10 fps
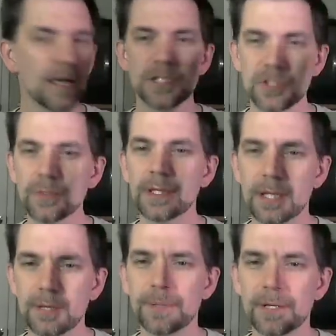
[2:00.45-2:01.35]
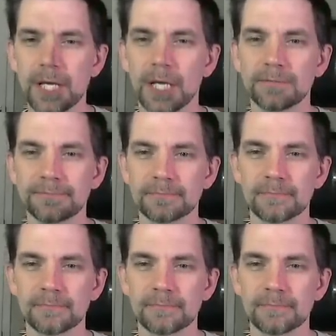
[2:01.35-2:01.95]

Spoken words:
It's a really good beer, though.